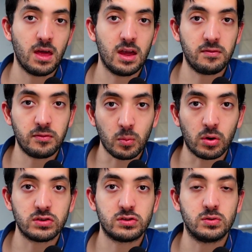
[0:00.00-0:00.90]
if you
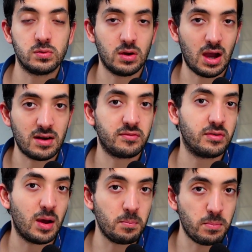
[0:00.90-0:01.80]
want to have
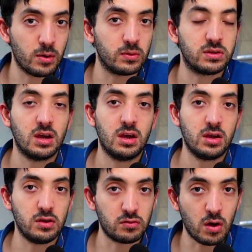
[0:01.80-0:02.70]
and build
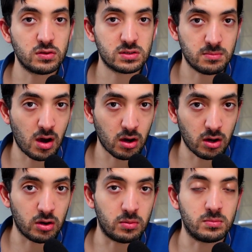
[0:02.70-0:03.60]
your own smart
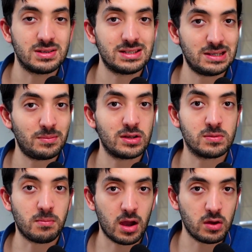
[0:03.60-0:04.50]
home similar to
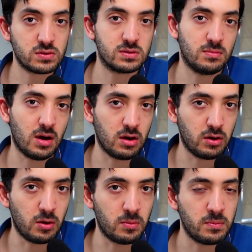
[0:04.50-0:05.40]
my own smart
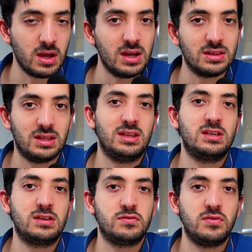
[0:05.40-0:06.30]
home, then this
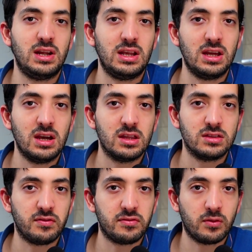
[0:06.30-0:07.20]
is really
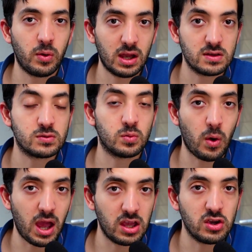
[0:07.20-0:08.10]
the quickest
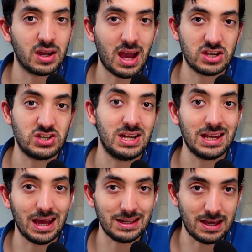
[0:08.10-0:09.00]
way you can actually
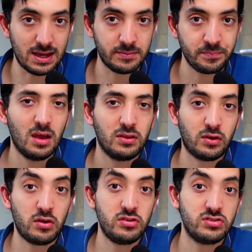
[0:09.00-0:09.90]
get there. So I
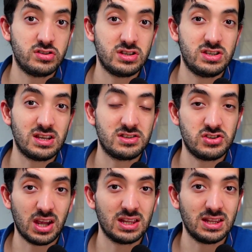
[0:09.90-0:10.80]
really suggest
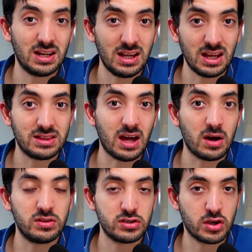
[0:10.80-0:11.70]
checking the link down
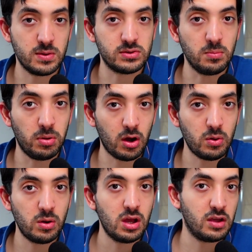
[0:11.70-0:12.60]
in the description
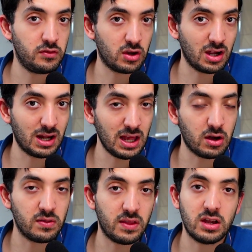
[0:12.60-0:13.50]
below. If you can click
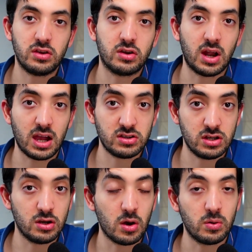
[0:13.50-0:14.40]
on that, you can actually
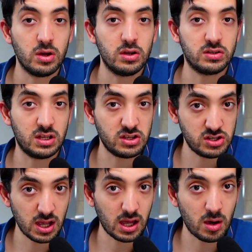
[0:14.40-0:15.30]
go to the
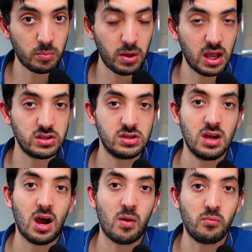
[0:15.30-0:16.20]
checkout page.
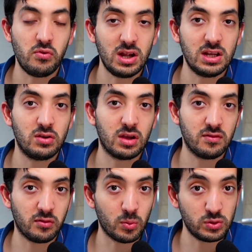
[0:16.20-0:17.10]
I'm really looking
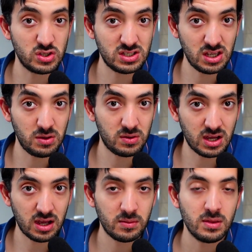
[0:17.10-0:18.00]
forward to see you
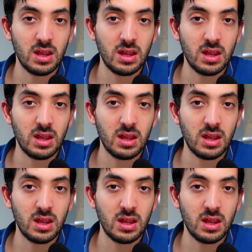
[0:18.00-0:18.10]
there.